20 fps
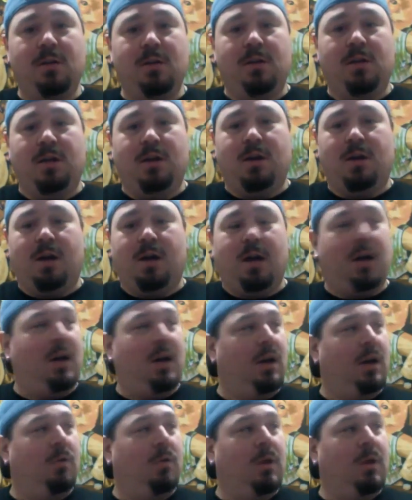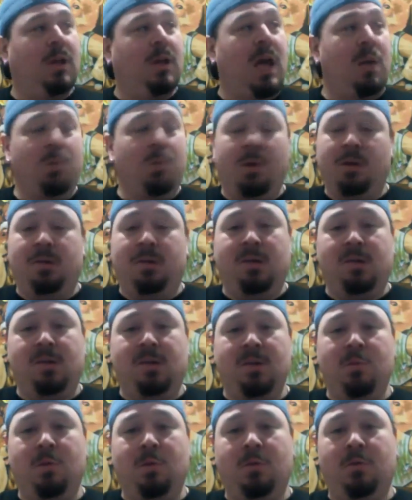I got a great library of
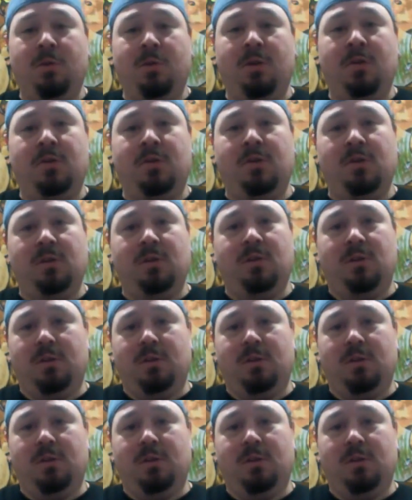Disney movies.